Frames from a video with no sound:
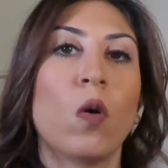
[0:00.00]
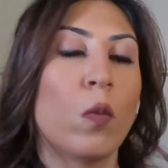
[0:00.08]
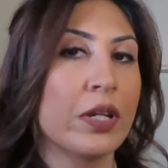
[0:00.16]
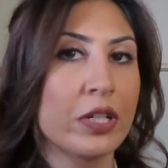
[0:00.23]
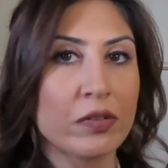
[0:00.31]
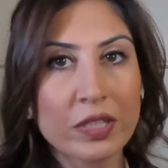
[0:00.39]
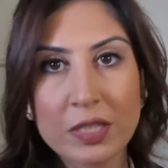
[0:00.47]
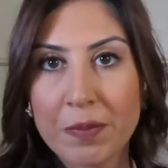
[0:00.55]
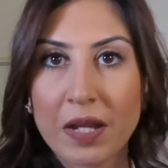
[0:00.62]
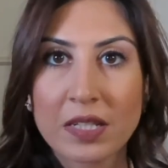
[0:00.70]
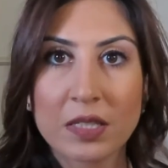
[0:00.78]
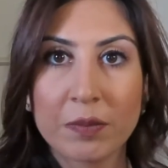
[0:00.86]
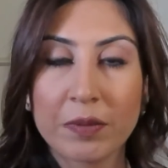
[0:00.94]
what your
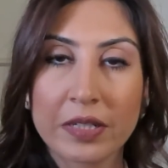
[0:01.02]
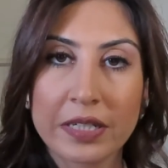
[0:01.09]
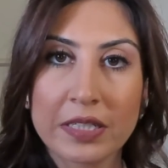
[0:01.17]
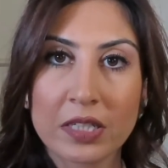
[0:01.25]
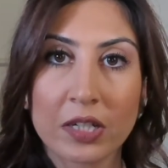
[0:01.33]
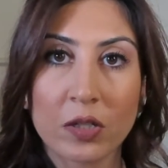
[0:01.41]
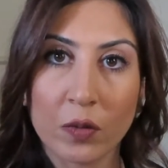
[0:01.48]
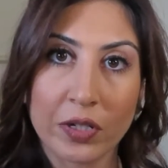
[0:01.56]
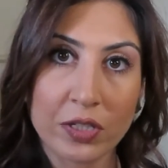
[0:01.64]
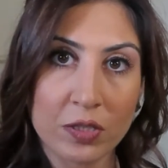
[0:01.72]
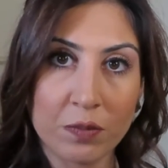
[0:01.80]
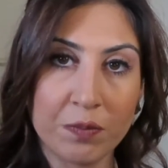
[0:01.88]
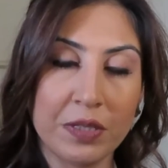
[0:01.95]
responsibilities are
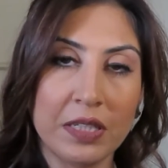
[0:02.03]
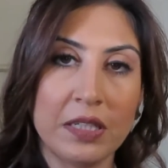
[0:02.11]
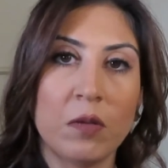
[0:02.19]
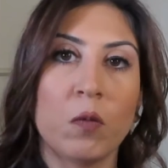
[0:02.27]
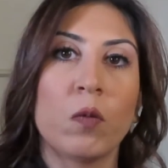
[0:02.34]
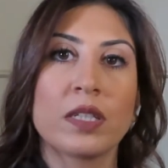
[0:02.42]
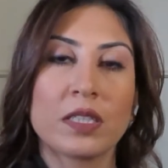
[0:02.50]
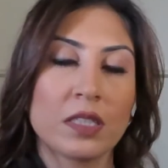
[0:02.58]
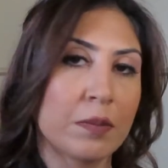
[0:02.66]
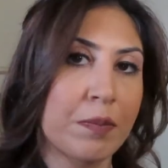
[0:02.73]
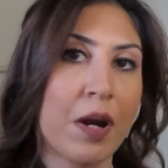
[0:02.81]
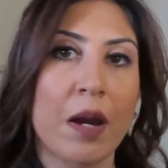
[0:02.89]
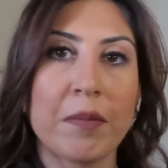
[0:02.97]
going to be, what the
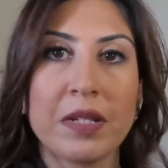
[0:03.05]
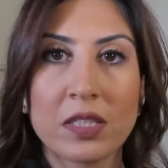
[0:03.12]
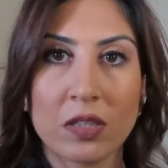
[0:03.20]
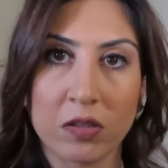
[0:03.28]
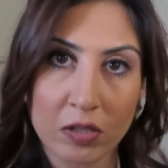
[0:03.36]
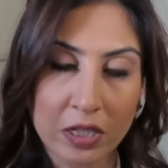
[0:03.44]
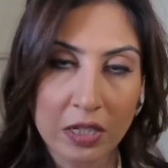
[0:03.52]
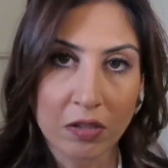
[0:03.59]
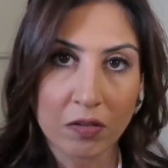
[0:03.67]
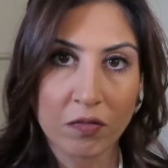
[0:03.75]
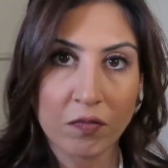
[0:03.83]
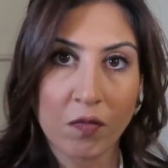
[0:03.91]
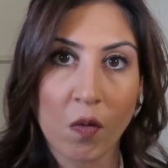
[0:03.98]
department's looking
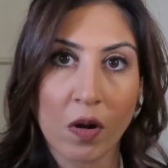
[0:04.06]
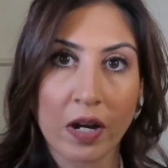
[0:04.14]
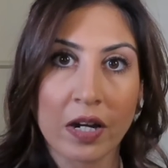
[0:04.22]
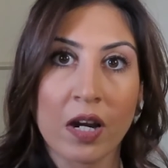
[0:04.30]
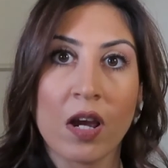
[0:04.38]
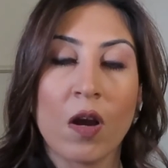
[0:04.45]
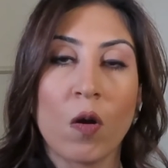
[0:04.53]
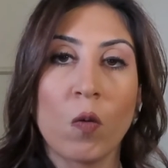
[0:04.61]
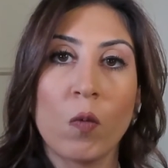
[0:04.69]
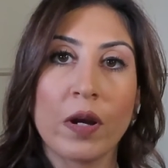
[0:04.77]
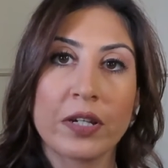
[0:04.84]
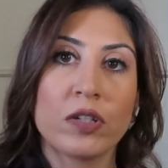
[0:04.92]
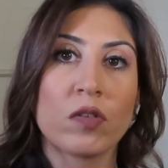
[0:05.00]
for,
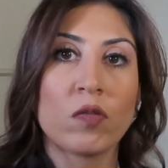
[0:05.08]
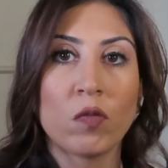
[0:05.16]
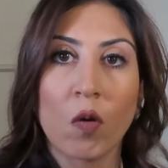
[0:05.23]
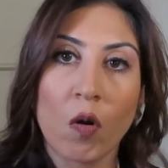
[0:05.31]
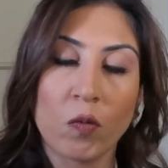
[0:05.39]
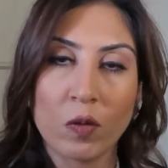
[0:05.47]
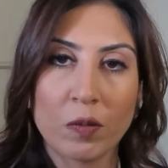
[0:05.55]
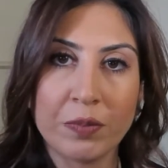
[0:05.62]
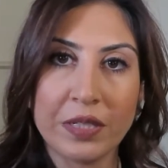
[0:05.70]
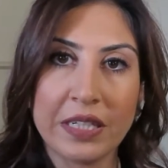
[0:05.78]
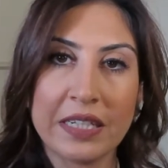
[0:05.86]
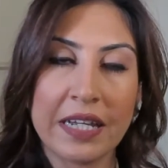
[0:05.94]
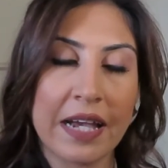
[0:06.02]
what your role will be.